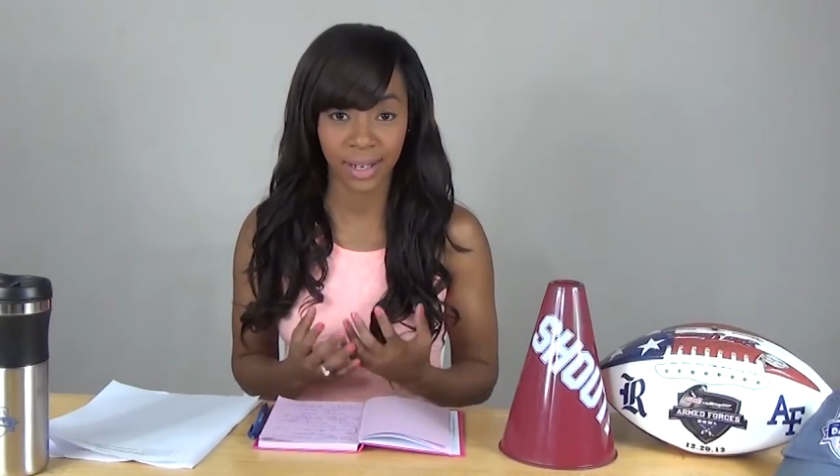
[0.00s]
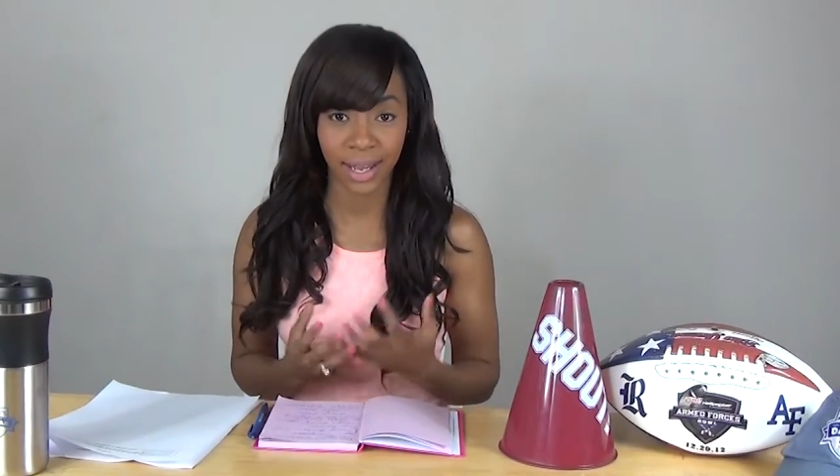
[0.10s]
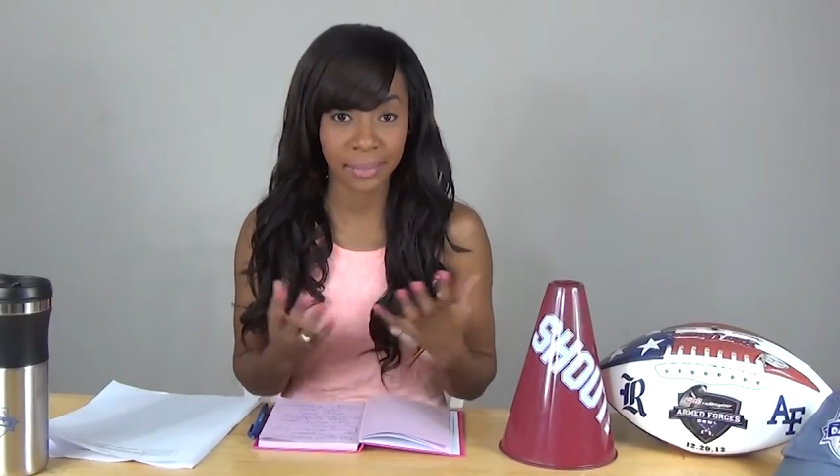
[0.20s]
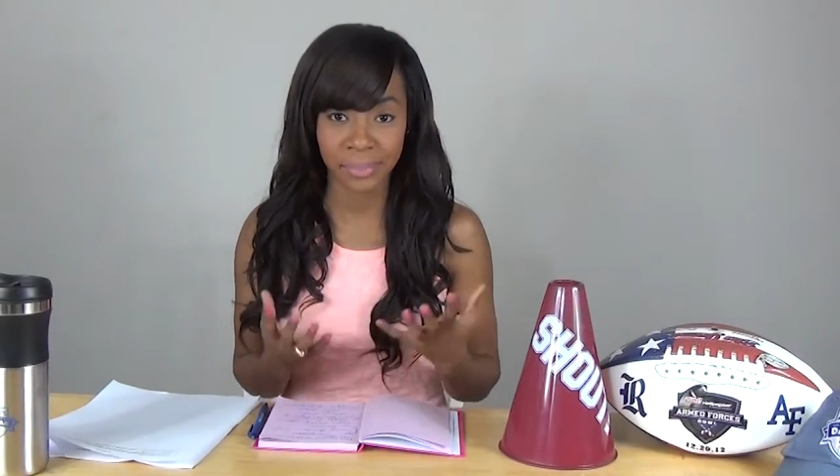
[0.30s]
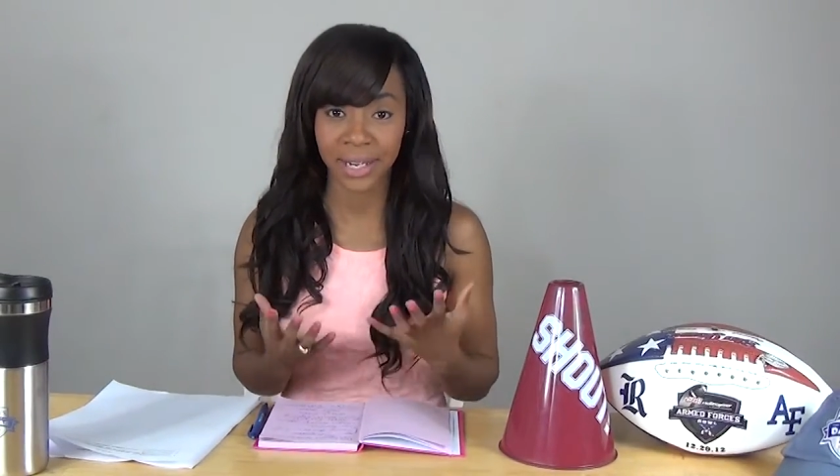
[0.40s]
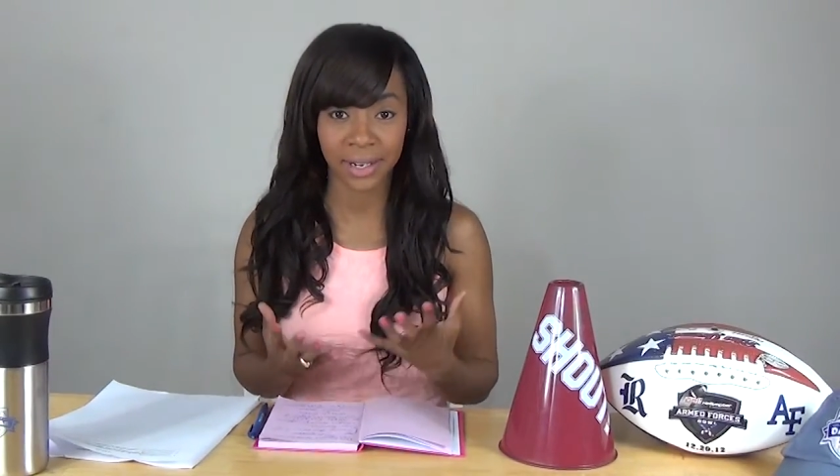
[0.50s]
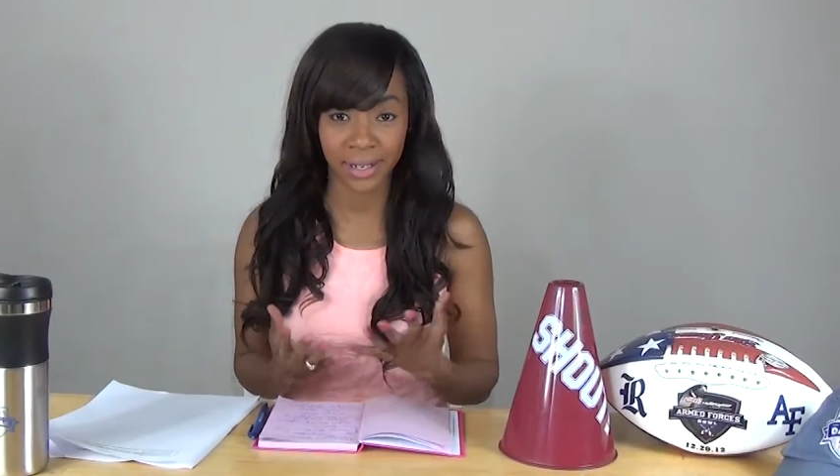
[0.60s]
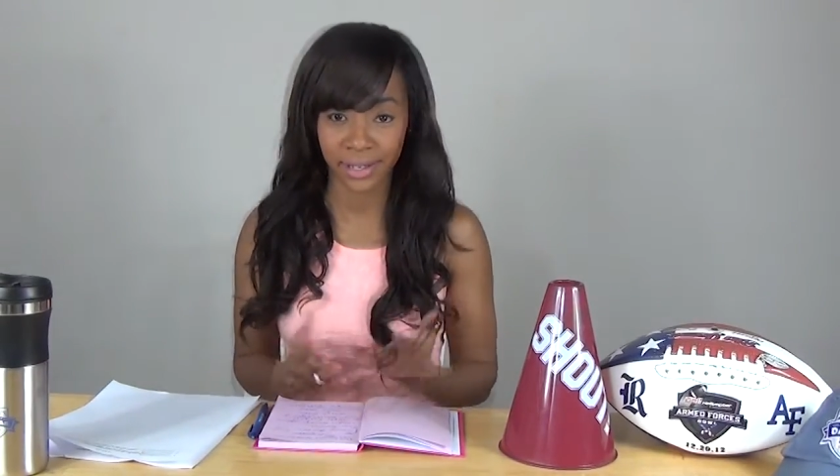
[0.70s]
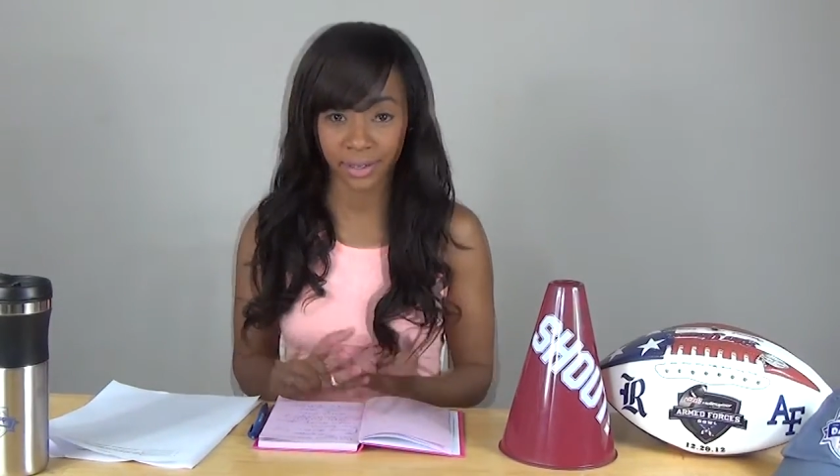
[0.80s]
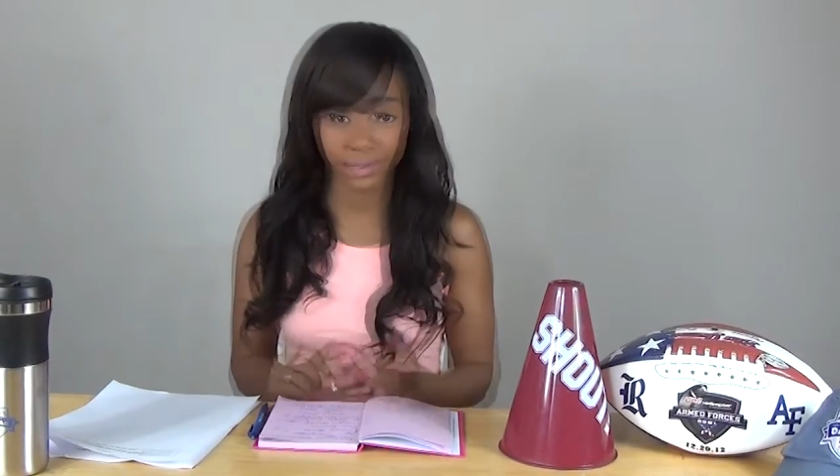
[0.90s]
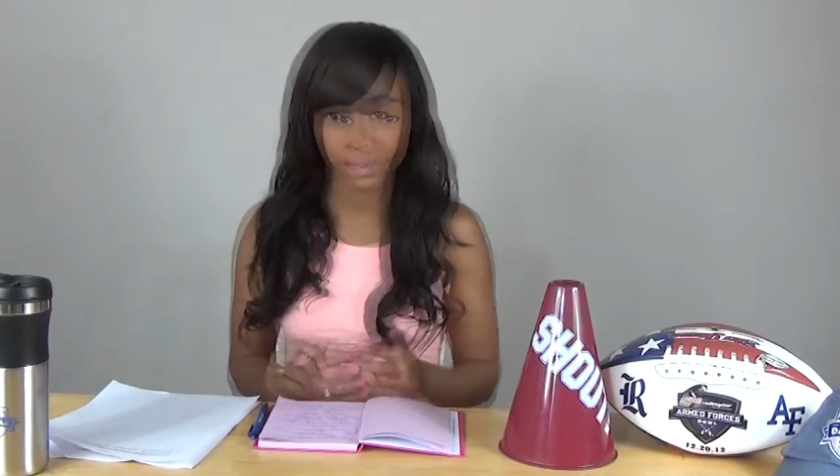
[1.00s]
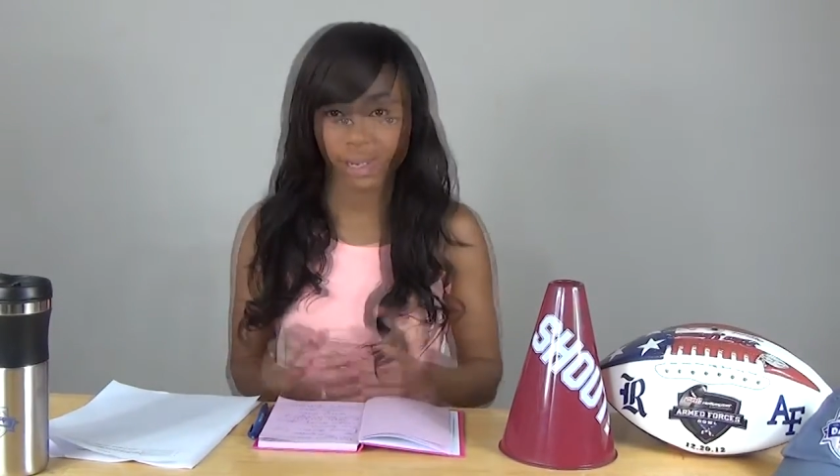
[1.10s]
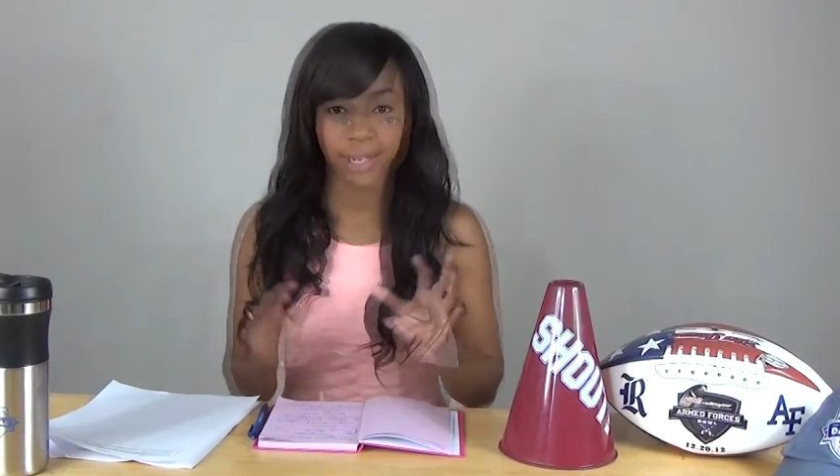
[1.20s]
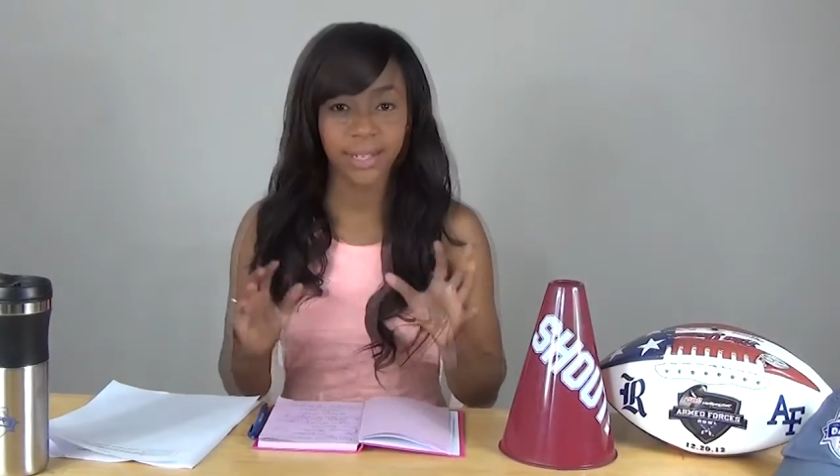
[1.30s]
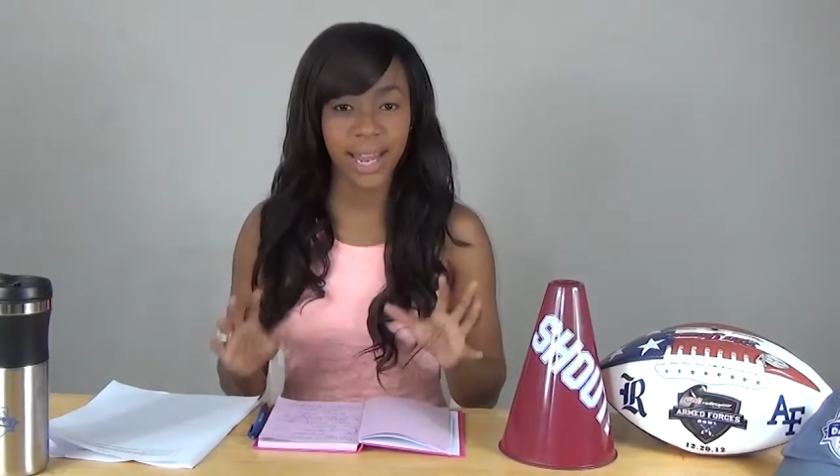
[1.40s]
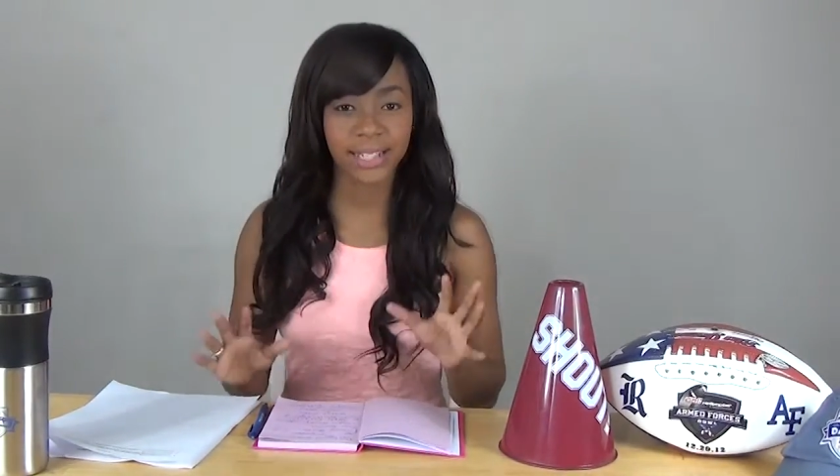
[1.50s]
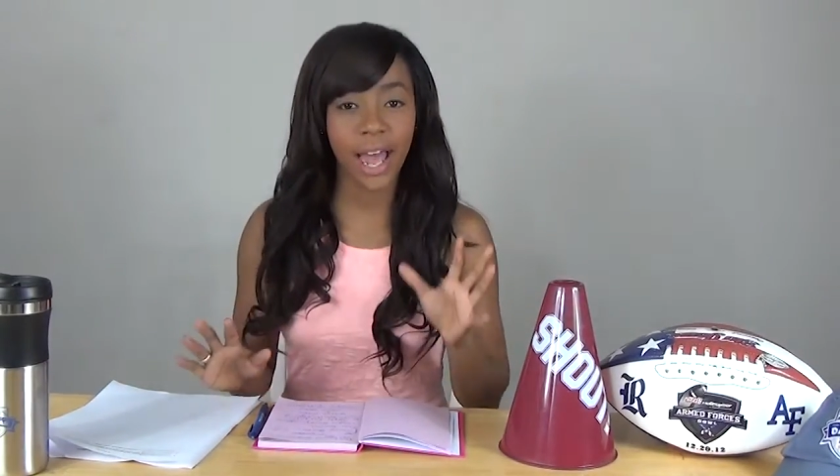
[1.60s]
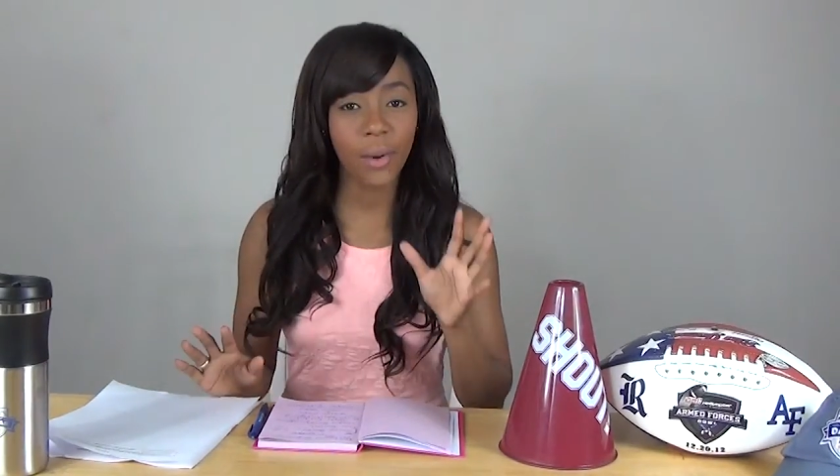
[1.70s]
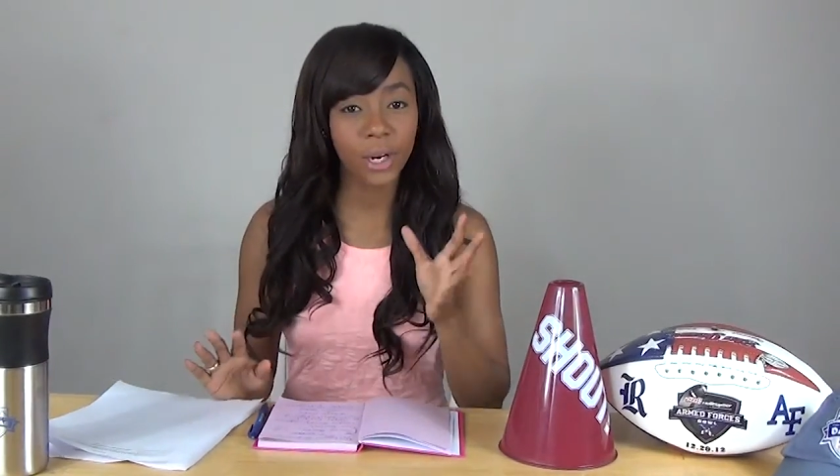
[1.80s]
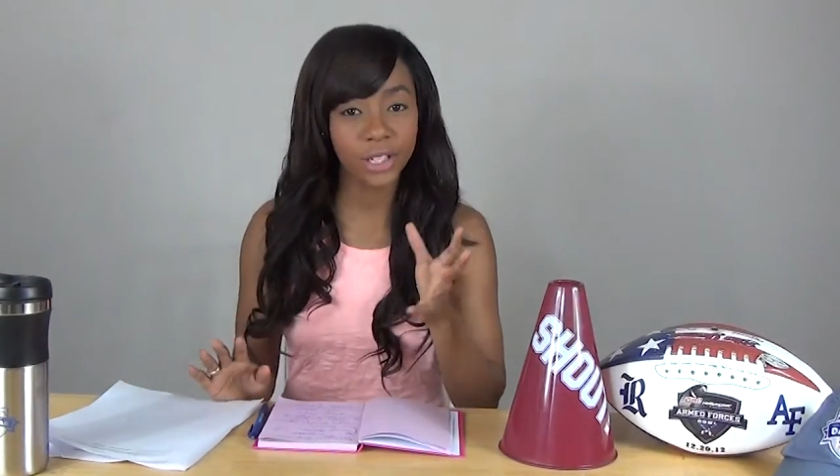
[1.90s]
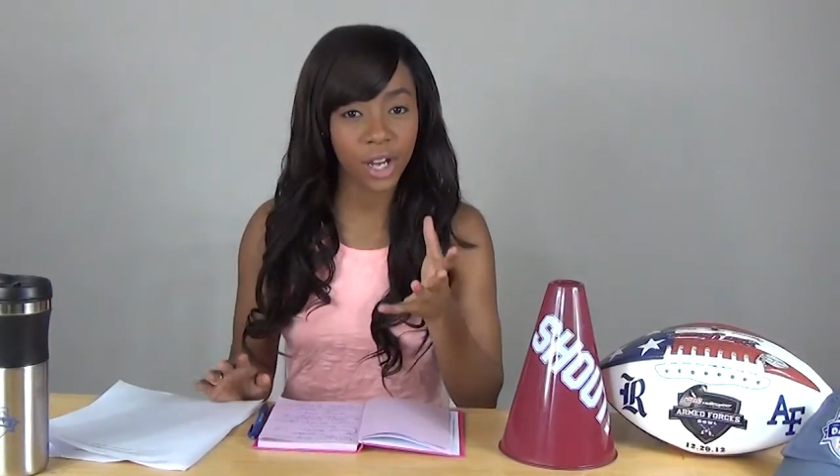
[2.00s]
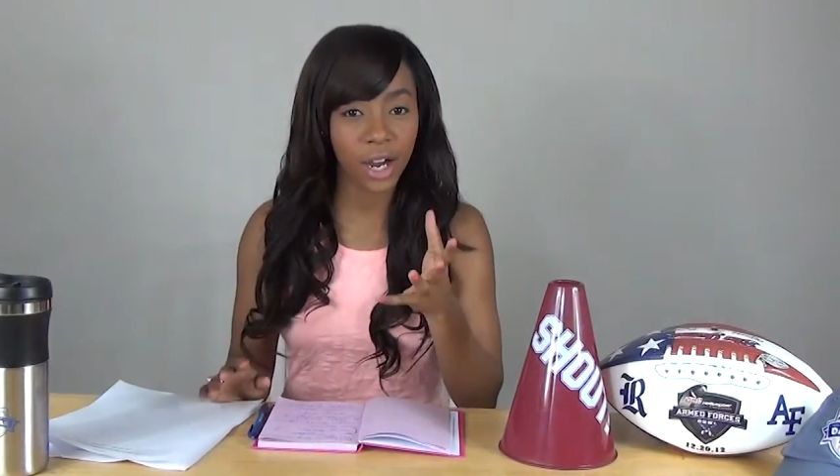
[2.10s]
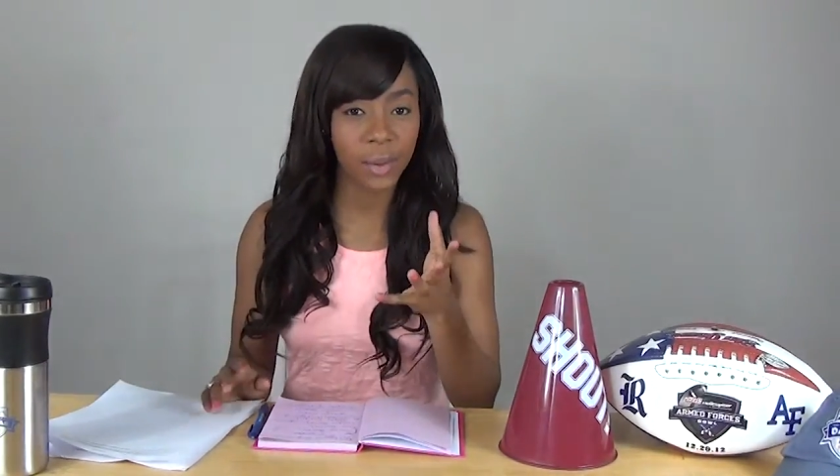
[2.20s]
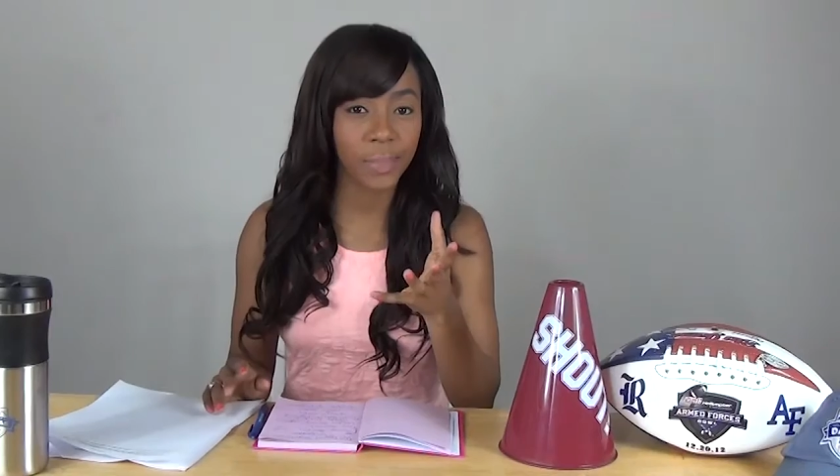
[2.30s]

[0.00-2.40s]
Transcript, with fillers: I'm begging you. Next, I want to talk